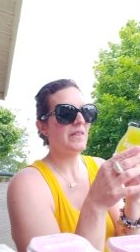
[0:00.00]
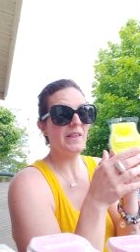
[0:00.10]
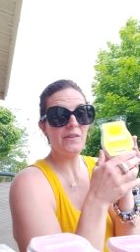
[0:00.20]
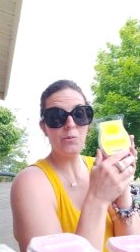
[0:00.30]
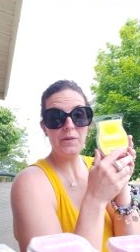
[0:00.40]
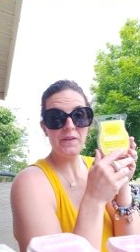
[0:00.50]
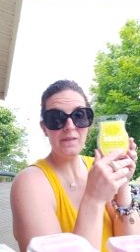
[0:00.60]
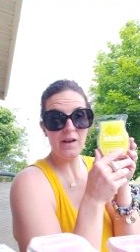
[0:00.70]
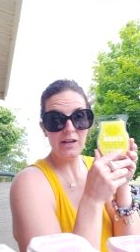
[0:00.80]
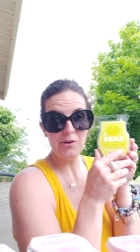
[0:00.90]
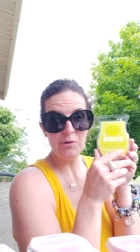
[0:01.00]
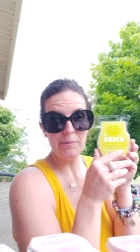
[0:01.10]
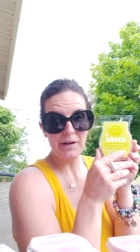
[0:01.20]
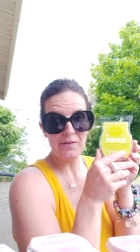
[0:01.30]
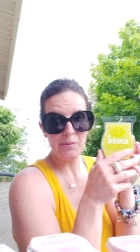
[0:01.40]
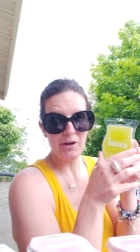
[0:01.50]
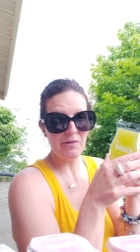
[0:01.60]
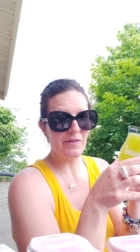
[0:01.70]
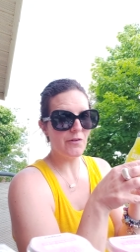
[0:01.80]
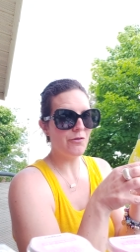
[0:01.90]
that's what this kind of reminds me of
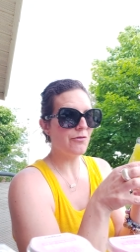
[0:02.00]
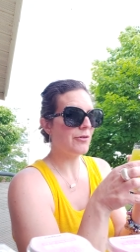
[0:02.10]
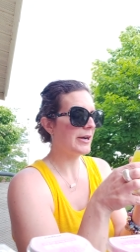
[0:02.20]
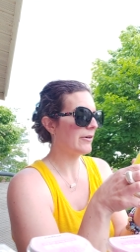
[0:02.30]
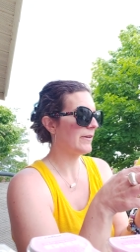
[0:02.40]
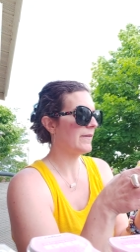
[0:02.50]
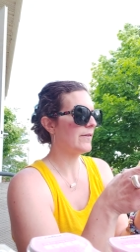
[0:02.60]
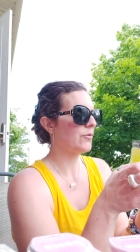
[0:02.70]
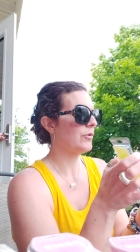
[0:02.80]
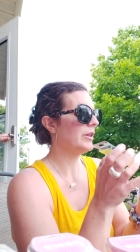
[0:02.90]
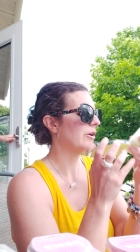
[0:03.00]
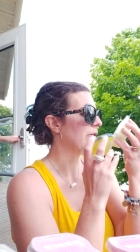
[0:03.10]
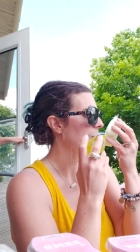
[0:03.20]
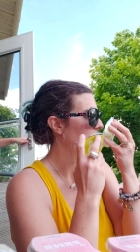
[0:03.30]
as a fragrance. It's a really great